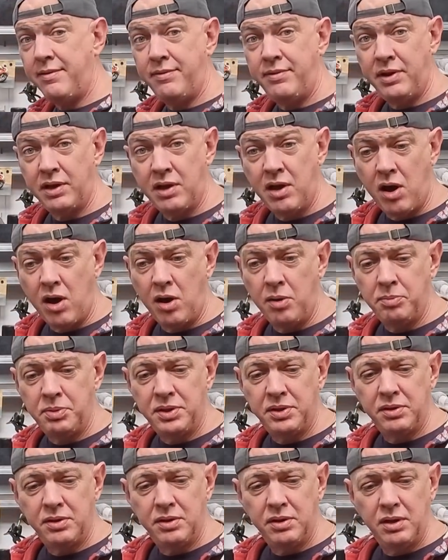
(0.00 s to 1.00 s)
for the
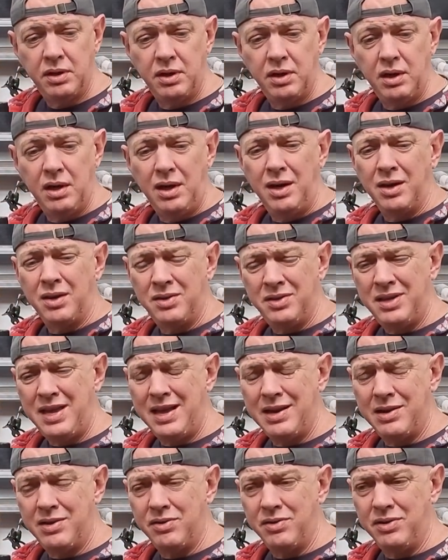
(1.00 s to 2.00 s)
carbs because
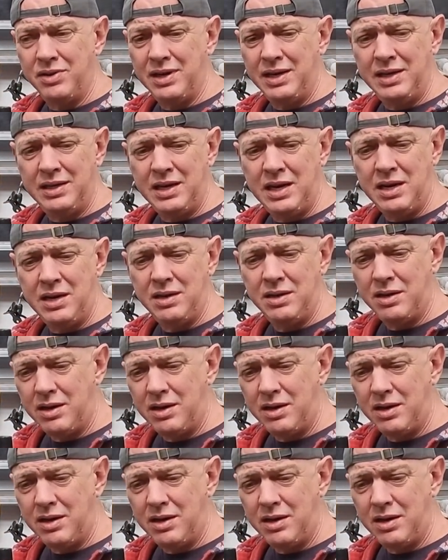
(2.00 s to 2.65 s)
they're gonna need it.